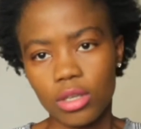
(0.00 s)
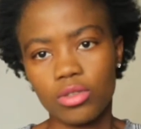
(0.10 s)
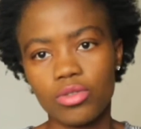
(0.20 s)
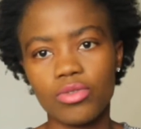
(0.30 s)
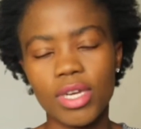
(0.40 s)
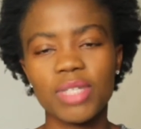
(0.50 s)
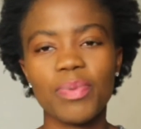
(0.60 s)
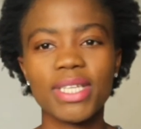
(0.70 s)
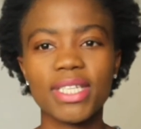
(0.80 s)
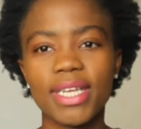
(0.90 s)
to it's
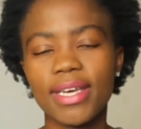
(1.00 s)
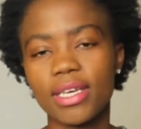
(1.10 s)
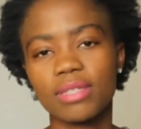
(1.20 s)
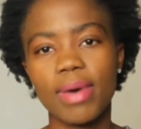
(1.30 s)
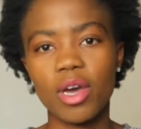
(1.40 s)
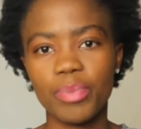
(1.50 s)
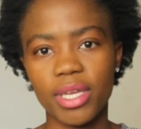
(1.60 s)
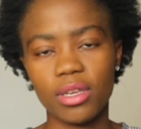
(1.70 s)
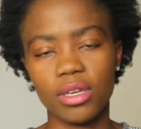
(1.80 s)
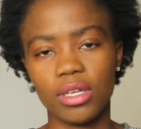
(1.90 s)
basically guys my
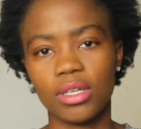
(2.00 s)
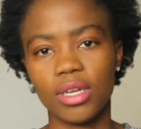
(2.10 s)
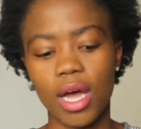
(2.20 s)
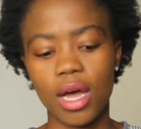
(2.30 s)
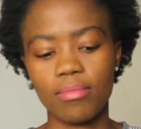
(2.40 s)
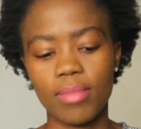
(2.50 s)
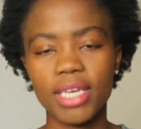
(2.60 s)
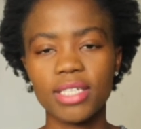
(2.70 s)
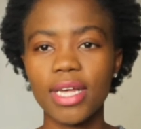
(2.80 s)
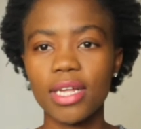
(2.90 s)
opinion um,
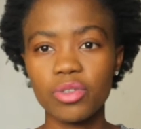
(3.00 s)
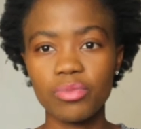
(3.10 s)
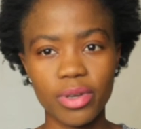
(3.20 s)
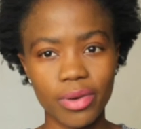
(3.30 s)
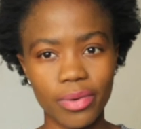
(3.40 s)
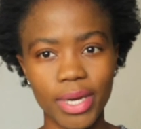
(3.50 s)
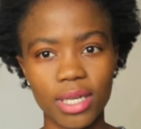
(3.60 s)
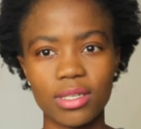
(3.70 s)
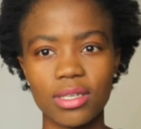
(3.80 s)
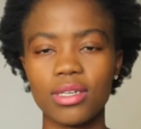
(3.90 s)
i stand to be
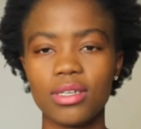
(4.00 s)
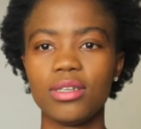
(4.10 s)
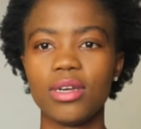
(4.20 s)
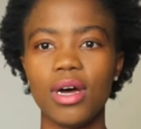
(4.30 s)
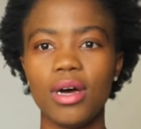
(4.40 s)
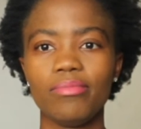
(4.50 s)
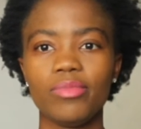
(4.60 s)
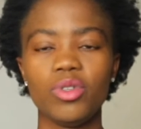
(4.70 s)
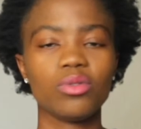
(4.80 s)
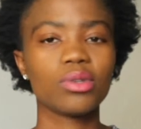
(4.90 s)
corrected
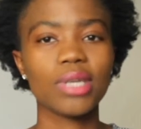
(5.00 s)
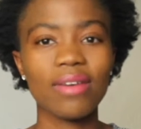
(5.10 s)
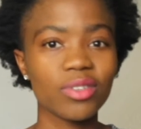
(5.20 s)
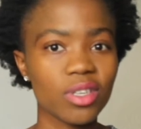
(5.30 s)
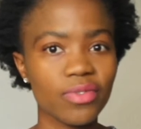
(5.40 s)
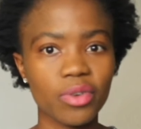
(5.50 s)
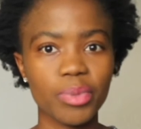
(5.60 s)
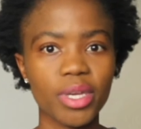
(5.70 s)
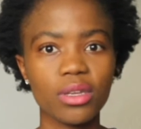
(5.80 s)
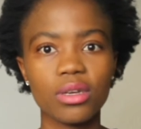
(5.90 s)
um, you could have a different
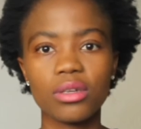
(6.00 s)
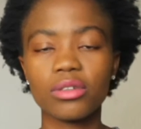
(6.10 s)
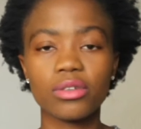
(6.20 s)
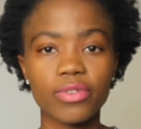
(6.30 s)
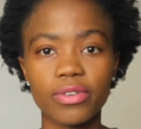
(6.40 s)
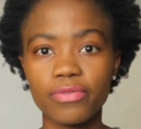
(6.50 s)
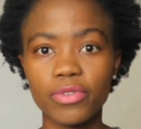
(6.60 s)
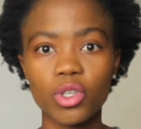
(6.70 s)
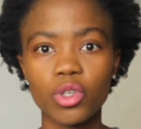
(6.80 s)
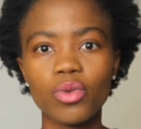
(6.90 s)
opinion a different
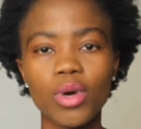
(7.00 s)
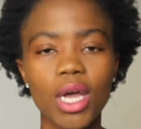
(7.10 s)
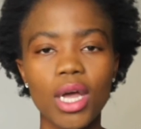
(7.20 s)
view